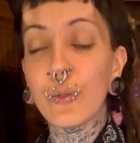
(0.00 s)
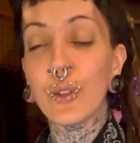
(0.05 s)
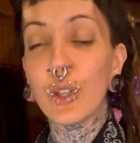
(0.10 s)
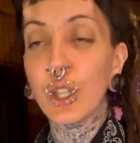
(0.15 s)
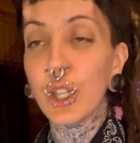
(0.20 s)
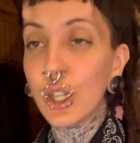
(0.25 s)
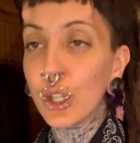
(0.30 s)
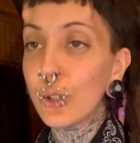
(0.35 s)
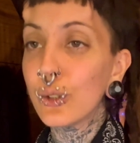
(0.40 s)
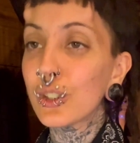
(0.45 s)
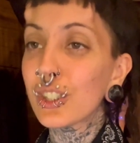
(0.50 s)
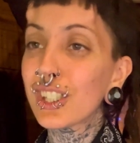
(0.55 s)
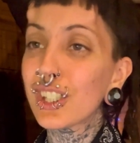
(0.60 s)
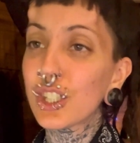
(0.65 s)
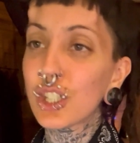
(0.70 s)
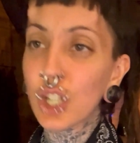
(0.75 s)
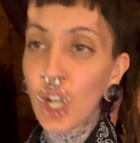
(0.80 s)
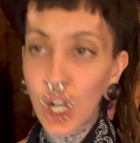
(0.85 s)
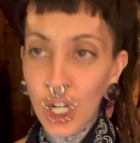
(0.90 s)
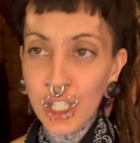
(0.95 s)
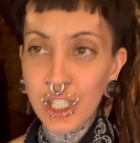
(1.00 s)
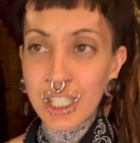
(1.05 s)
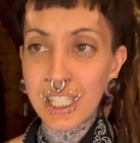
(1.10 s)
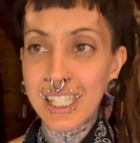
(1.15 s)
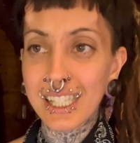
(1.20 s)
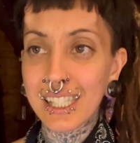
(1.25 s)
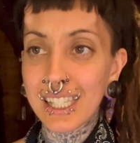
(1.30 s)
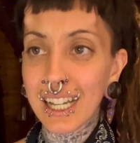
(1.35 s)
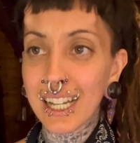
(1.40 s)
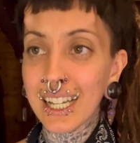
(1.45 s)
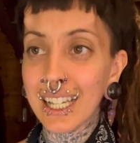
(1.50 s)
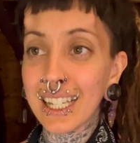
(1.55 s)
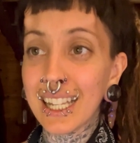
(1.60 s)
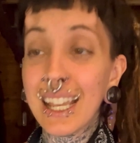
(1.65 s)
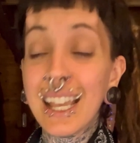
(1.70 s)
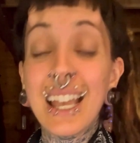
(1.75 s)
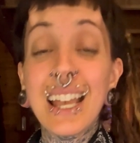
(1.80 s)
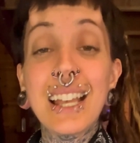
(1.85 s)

used, tossed aside,